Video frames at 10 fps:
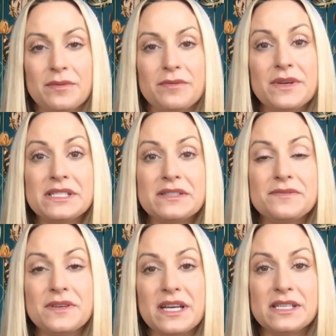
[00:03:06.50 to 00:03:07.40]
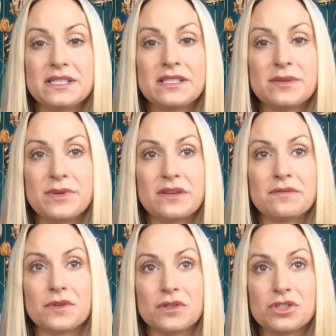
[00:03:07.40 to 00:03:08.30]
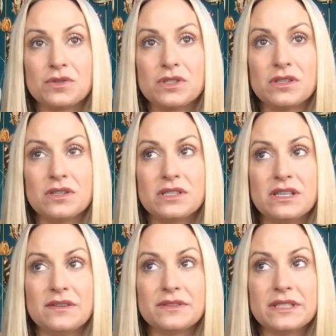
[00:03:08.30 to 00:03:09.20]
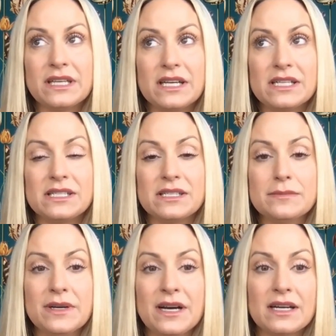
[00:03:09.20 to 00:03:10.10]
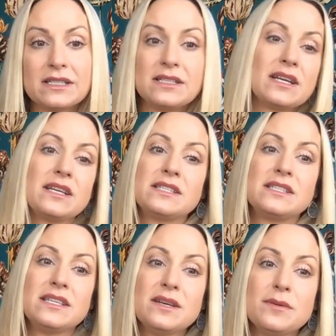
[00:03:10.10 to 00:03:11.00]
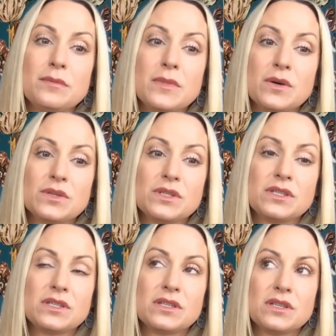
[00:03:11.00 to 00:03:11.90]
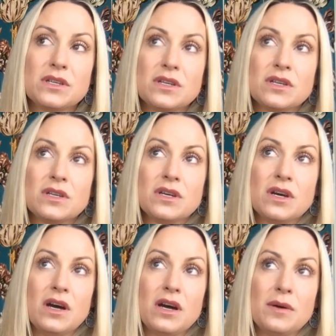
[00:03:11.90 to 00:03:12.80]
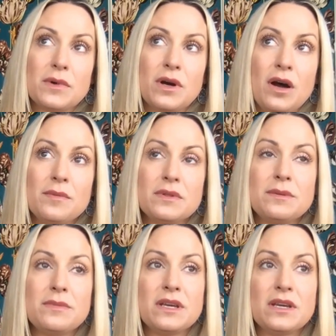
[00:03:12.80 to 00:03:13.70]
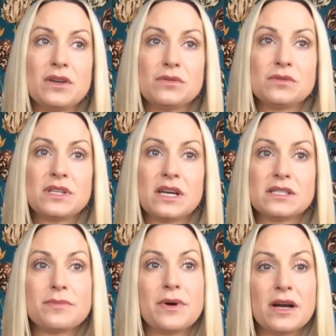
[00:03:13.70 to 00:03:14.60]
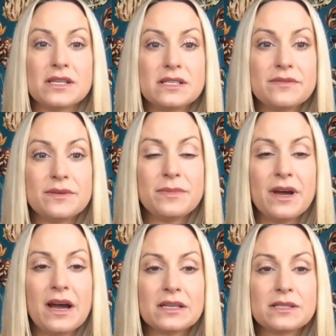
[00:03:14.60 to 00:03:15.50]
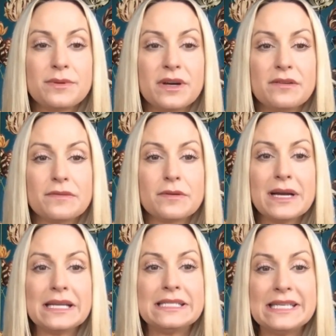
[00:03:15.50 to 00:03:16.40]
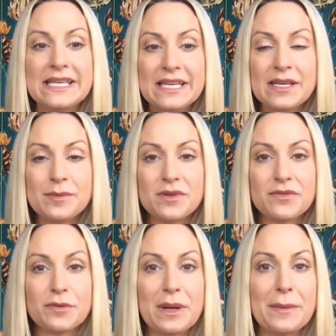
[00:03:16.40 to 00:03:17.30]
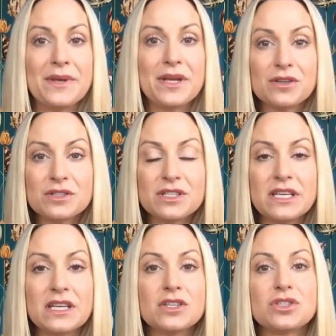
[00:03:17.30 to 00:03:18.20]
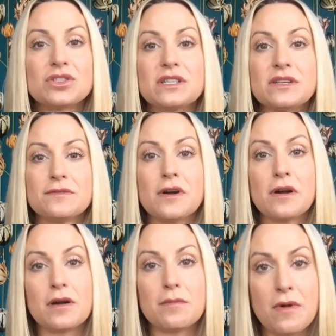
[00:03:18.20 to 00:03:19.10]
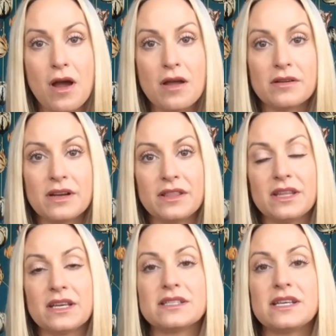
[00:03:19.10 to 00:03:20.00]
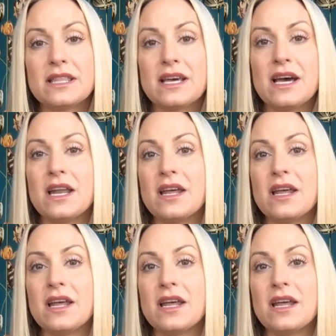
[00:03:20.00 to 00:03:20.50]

face-to-face to being virtual definitely had its impact. And I see it most commonly being used as a positive impact. But for my team and for my peers in the industry and for our camaraderie and things like that,